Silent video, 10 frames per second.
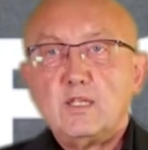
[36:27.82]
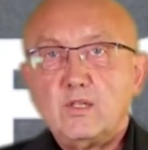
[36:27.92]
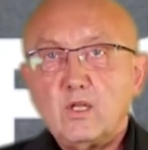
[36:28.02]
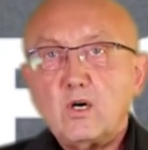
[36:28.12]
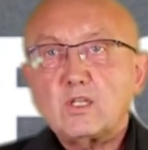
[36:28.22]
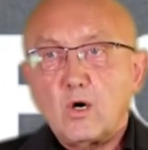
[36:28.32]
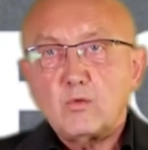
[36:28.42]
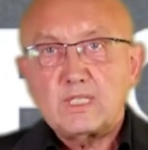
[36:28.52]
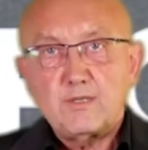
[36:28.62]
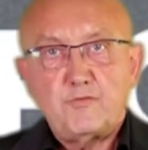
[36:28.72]
not
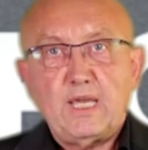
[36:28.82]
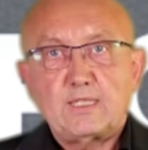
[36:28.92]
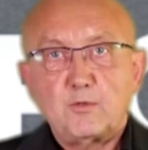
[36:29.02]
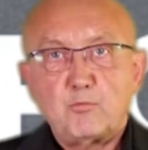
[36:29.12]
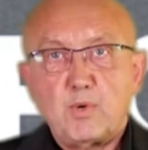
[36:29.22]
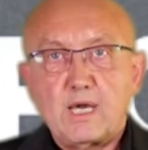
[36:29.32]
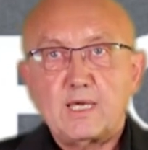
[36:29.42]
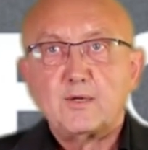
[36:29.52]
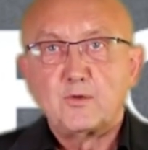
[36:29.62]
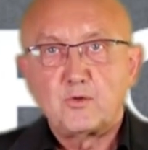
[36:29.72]
only affected
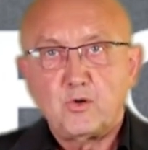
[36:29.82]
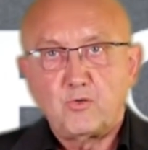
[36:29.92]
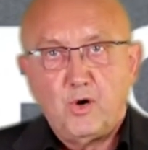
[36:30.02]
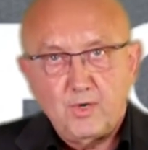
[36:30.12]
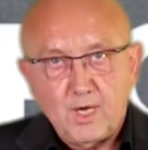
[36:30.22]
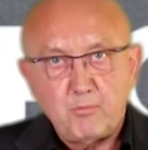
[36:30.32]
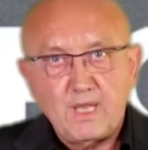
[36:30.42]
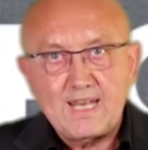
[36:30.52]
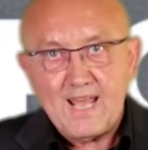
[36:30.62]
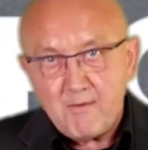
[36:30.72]
by corona
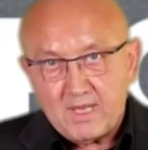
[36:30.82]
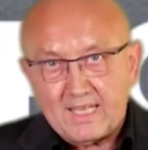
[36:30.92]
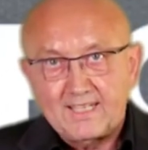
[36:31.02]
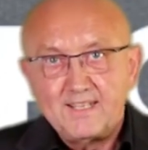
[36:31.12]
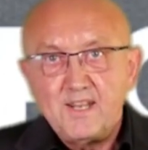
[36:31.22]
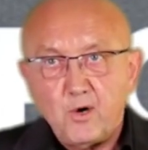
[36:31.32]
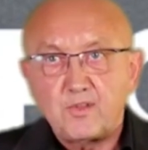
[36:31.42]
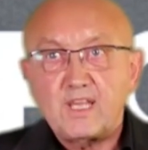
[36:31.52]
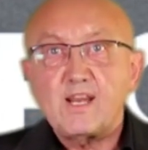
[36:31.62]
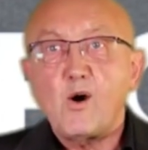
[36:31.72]
pandemic, no,
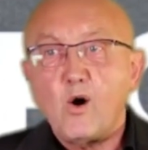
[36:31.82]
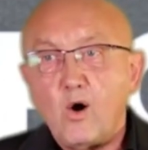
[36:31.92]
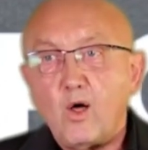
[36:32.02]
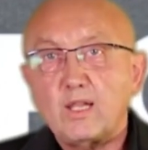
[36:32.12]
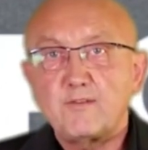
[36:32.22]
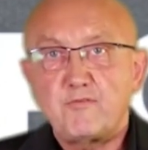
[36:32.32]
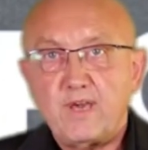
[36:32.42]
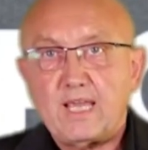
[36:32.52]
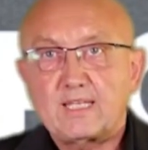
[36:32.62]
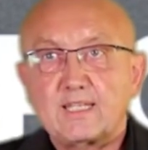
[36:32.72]
they are all
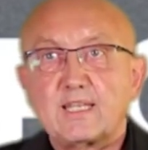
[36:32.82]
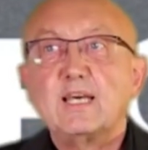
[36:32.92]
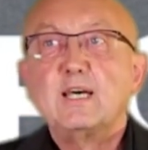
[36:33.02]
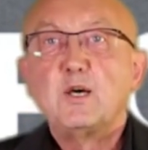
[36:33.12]
affected